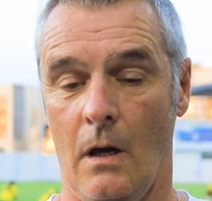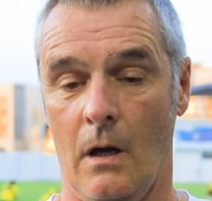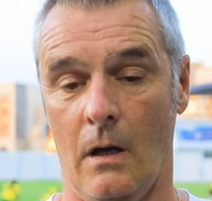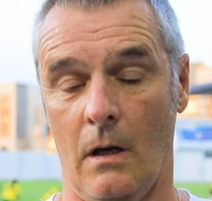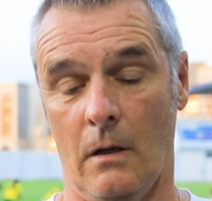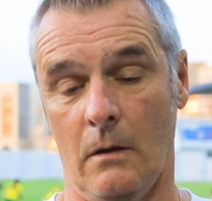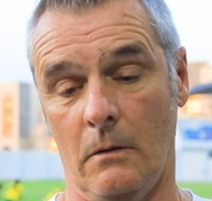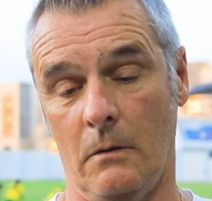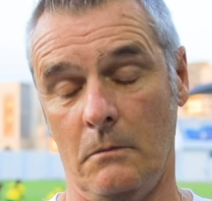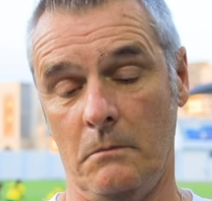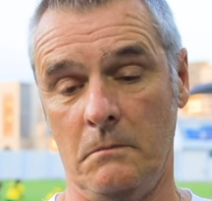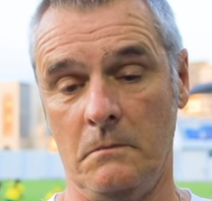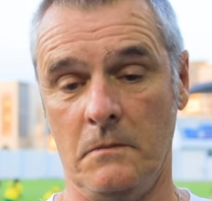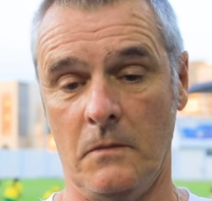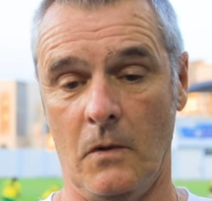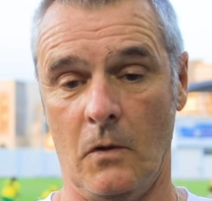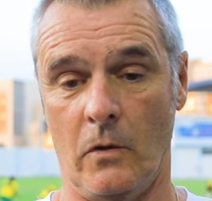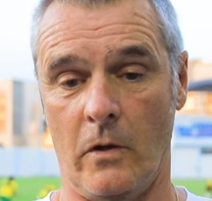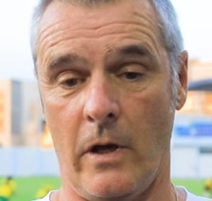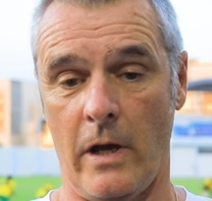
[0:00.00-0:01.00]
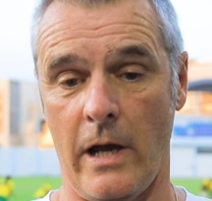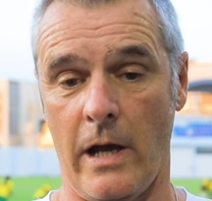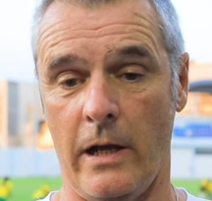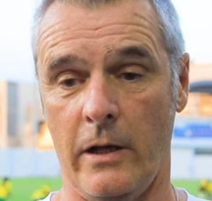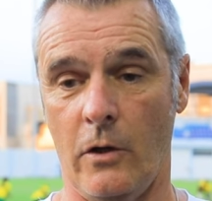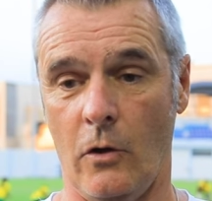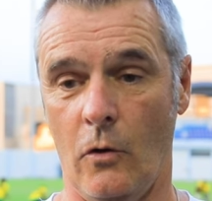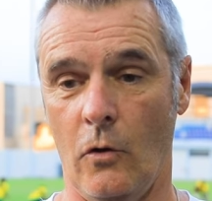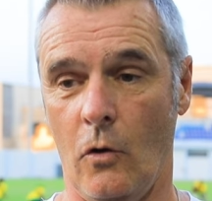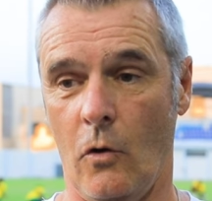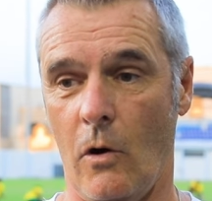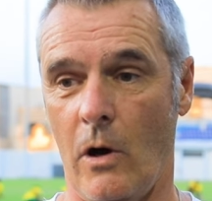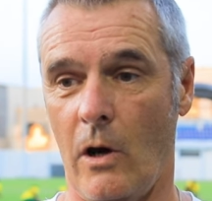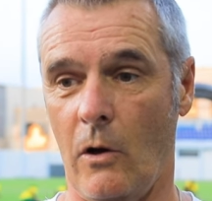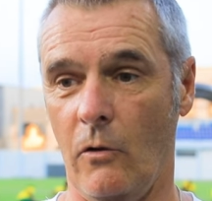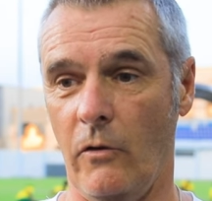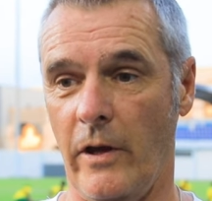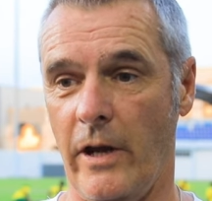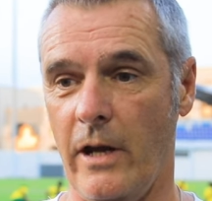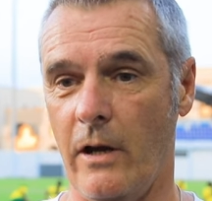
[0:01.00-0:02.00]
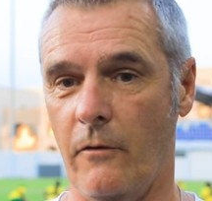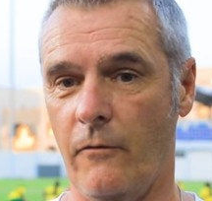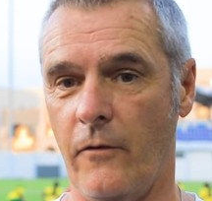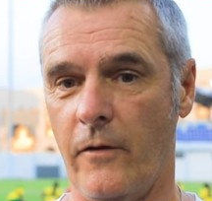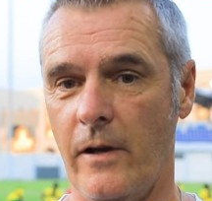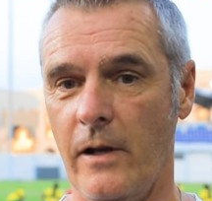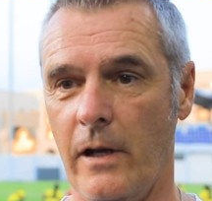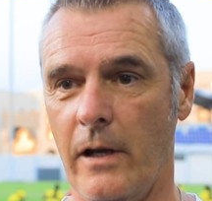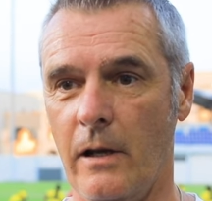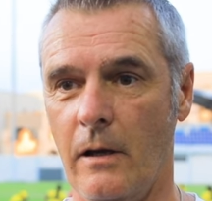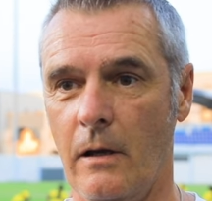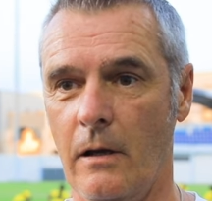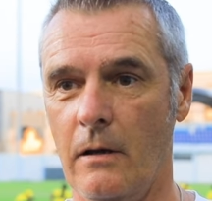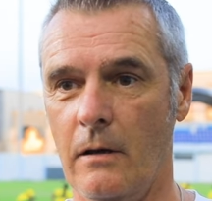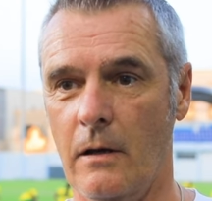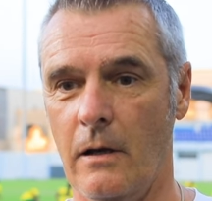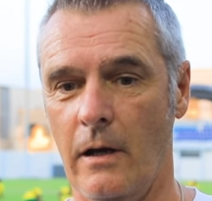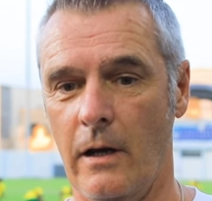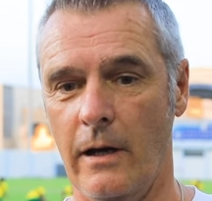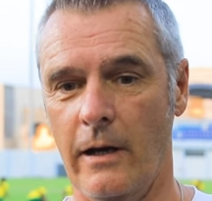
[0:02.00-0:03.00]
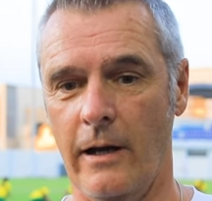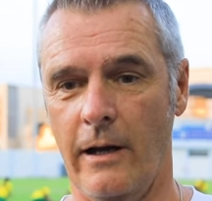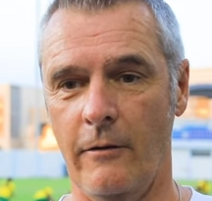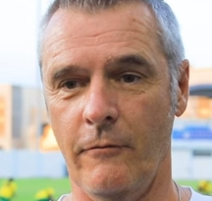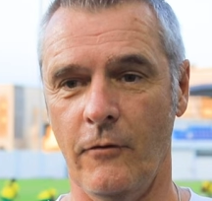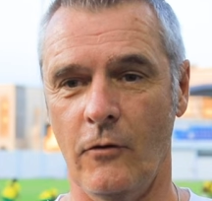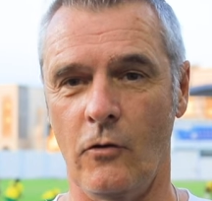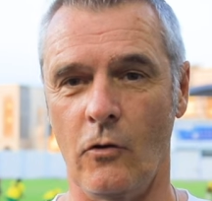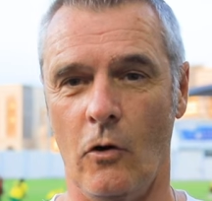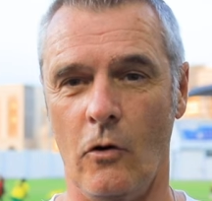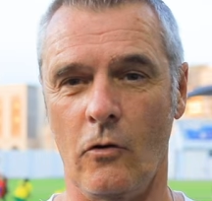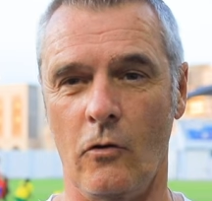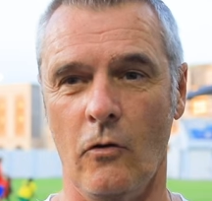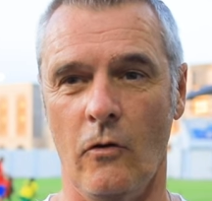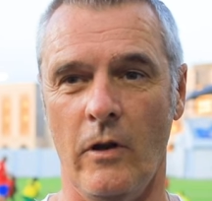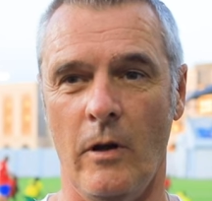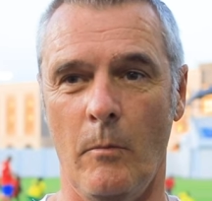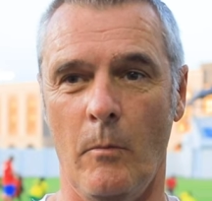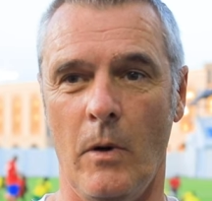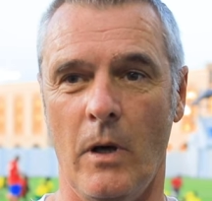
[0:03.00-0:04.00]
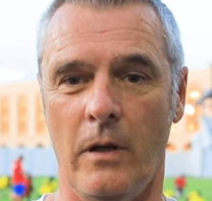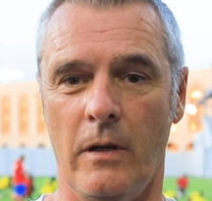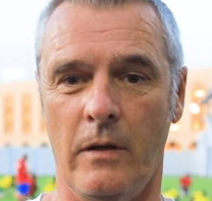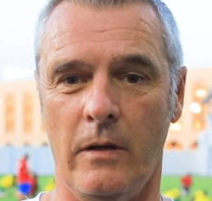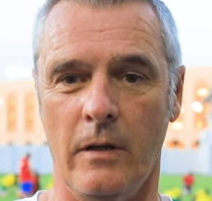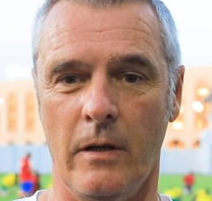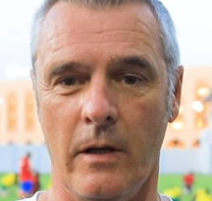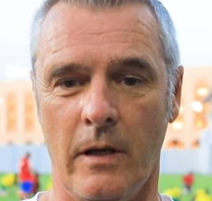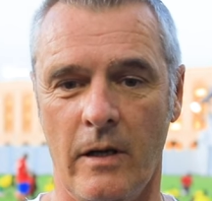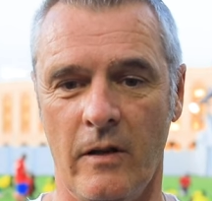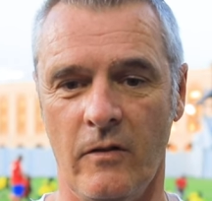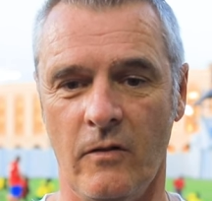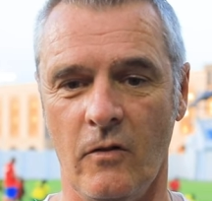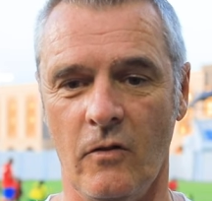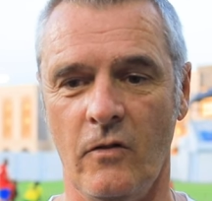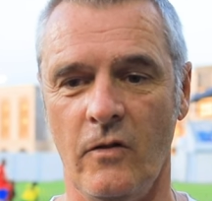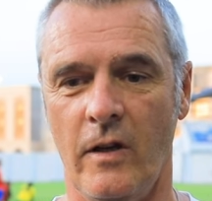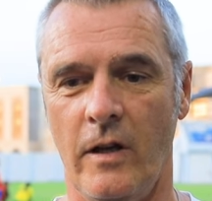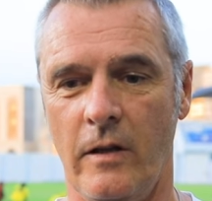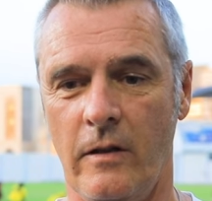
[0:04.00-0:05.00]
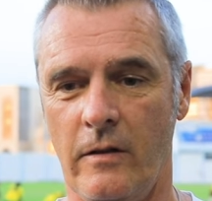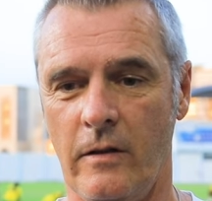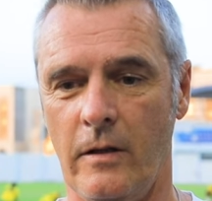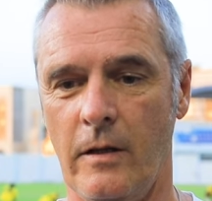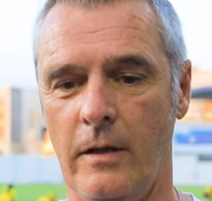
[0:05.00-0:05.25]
Okay, I don't know how they are feeling. I haven't talked to them, but as you said,